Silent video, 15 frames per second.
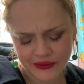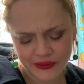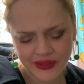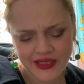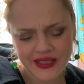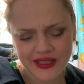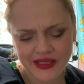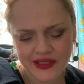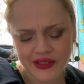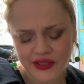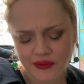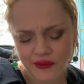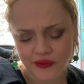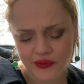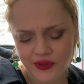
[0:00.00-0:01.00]
Why is the sun
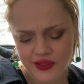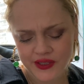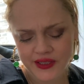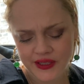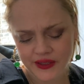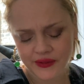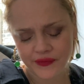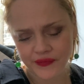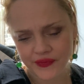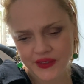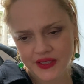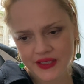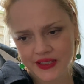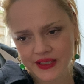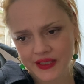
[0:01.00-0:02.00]
in reverse here?
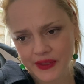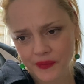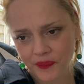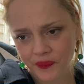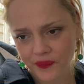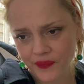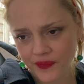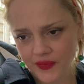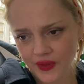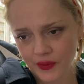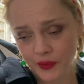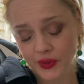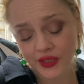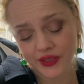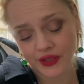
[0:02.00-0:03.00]
This is
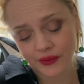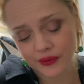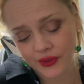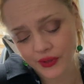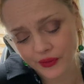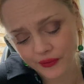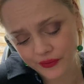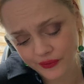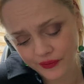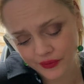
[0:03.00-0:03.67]
what you don't know.